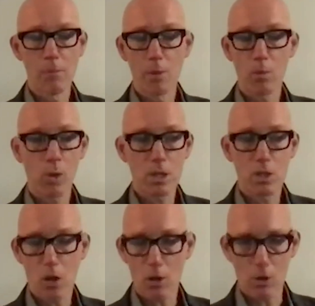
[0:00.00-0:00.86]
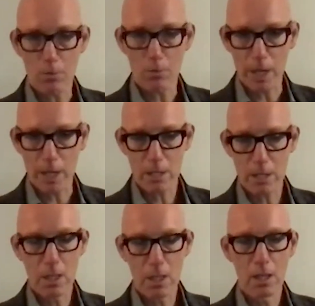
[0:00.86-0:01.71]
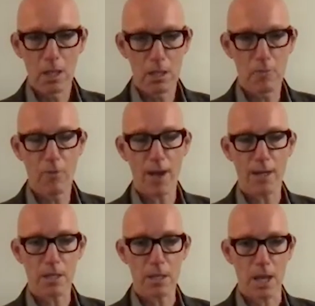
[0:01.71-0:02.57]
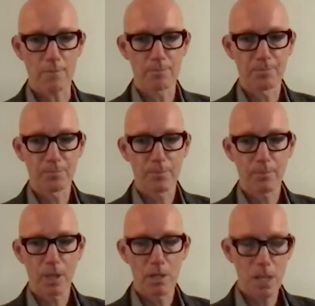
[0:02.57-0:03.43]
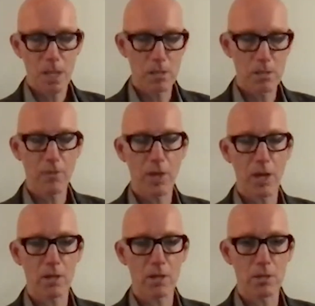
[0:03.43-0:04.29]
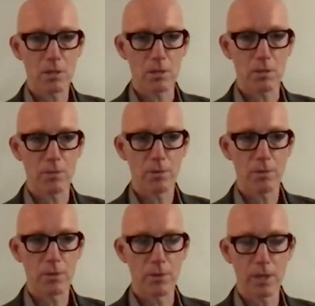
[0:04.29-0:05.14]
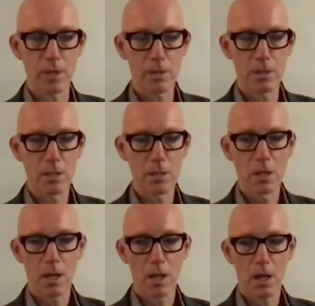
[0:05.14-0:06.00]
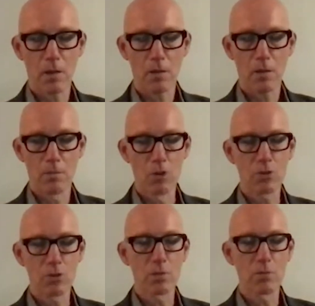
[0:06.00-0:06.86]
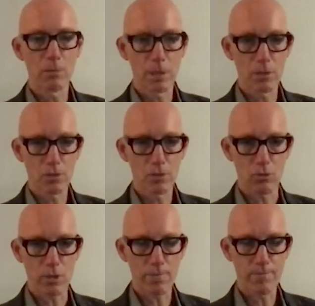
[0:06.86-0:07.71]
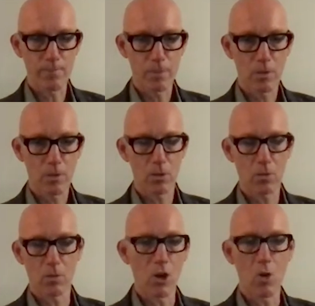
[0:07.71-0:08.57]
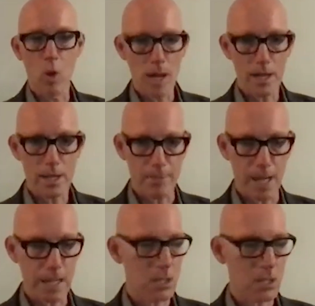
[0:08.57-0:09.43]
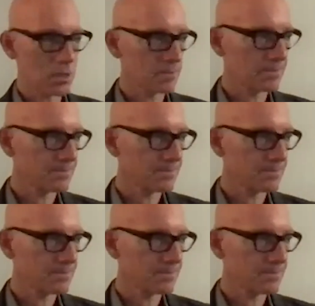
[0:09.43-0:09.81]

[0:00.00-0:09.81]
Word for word: But what's not complex is the fact that tens of thousands of civilians, uh, most of them women and children, who were in no way combatants,